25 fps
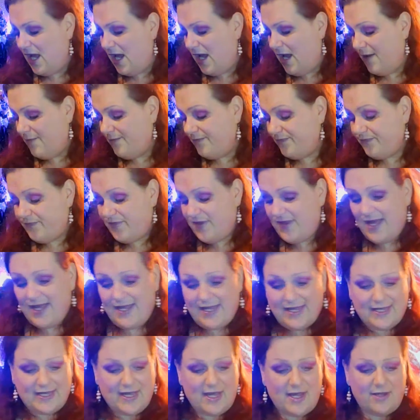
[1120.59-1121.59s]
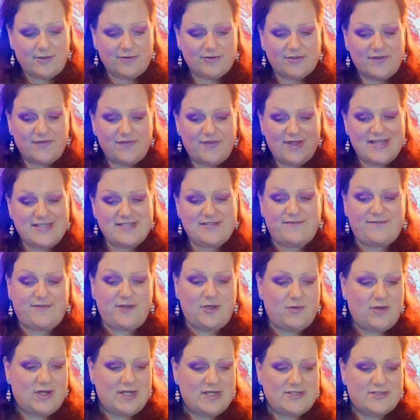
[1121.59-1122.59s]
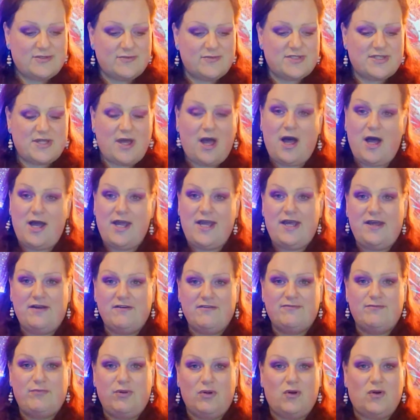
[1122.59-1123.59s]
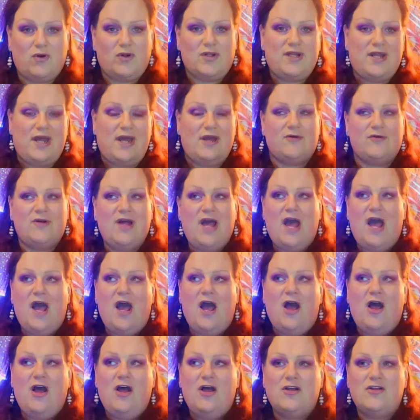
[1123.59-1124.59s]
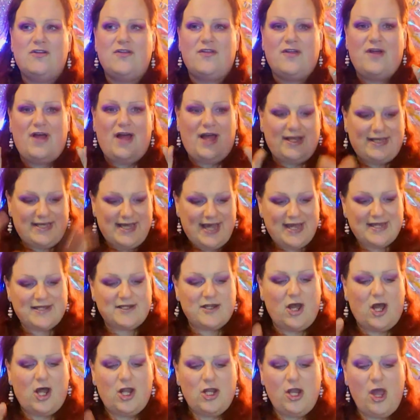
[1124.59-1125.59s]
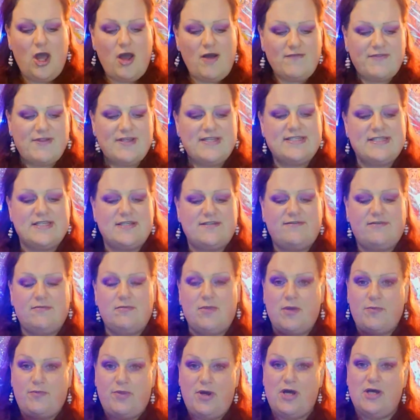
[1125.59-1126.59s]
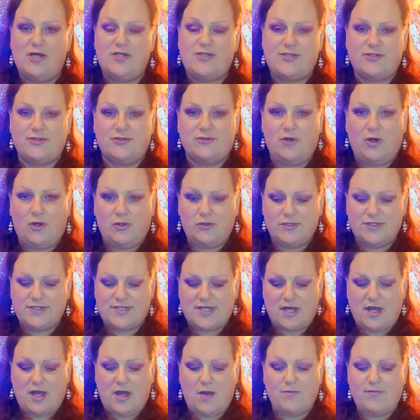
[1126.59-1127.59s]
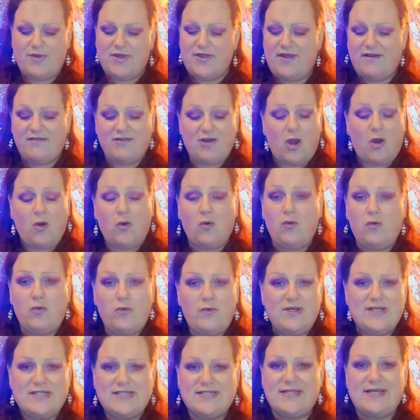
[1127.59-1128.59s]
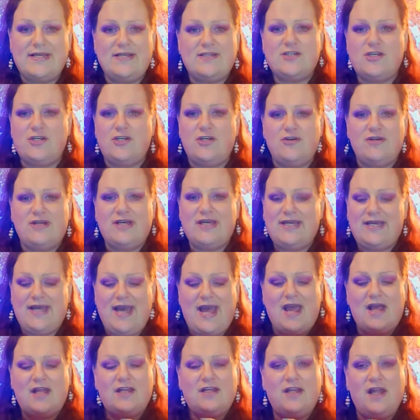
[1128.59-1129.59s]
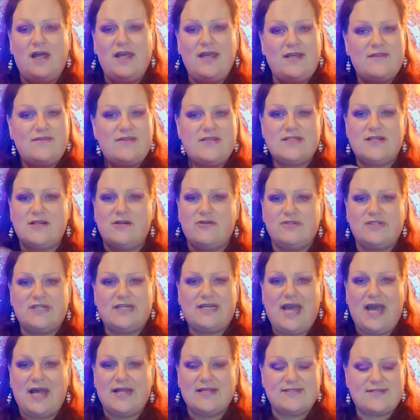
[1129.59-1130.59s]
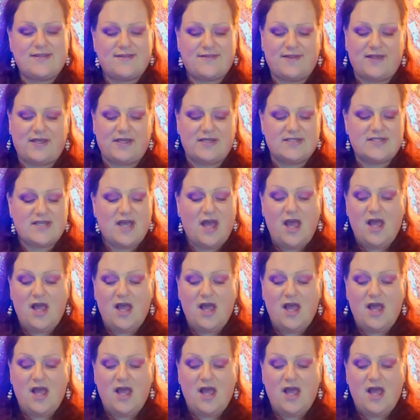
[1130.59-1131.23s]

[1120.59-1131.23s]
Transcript: But there you go. There's a few items that I have bought. Now, again, a lot of this is for my personal altar, but there are always things that you can get, like these little decanter things,